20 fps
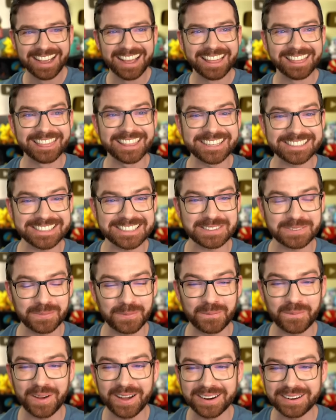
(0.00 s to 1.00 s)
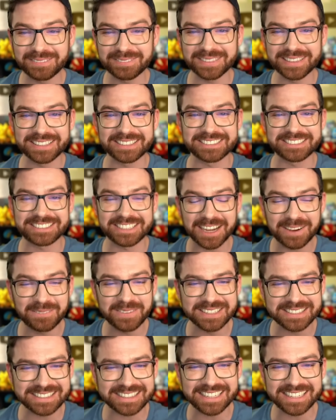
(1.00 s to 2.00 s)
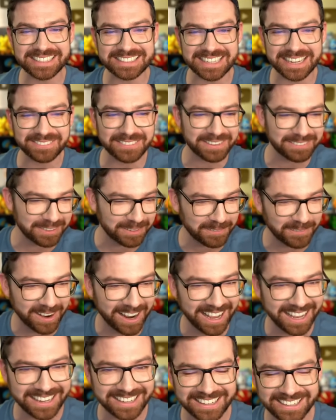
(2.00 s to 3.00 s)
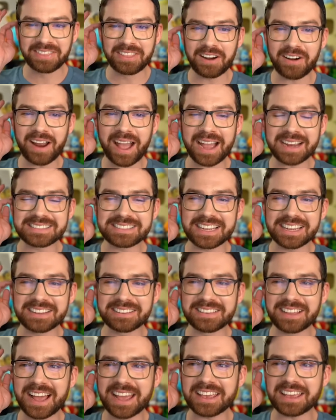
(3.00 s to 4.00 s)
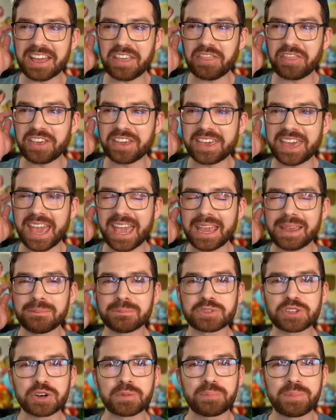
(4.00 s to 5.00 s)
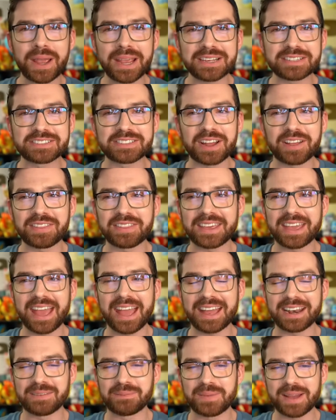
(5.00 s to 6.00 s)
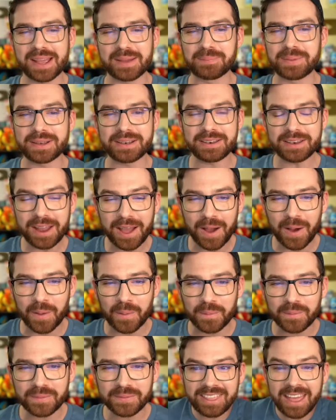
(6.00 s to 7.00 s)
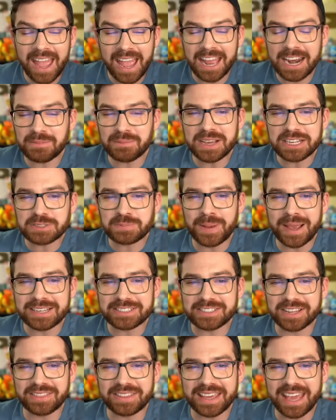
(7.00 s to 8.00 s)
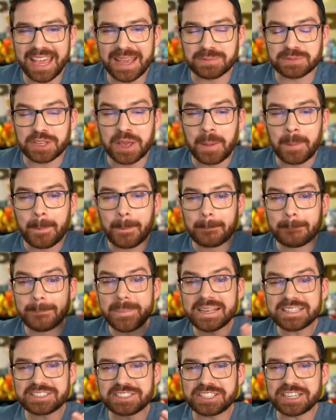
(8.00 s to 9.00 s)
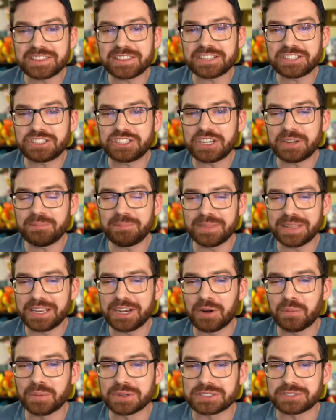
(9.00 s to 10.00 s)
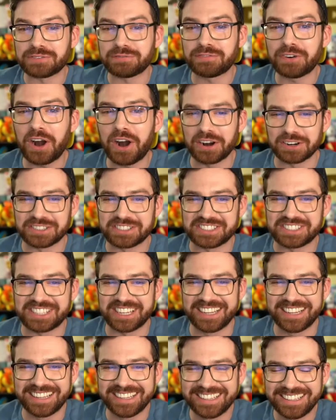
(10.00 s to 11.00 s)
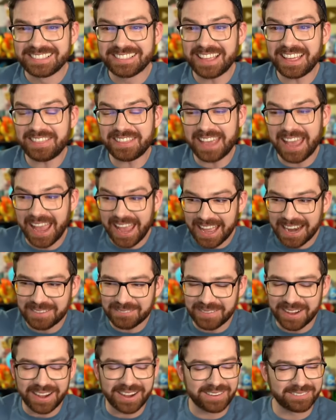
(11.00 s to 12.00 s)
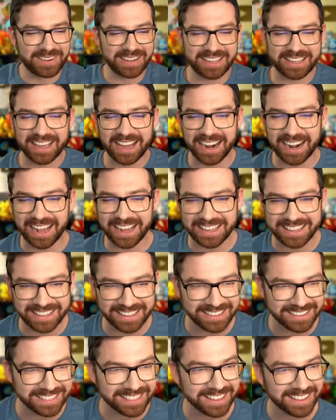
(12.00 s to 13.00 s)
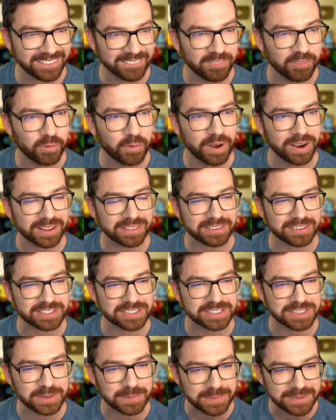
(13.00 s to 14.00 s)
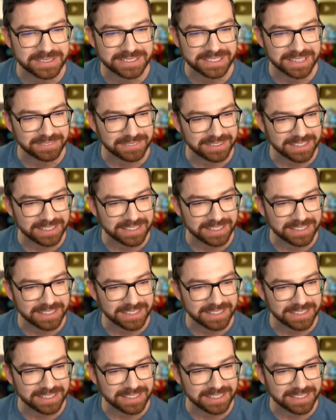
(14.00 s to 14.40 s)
This is one of the dumbest things I've ever read. They're acting like the games are based on the anime, but no, the anime is based on the games. Misty, the gym leader, was first. Then the anime, oh my God, I can't. What other stupid stuff are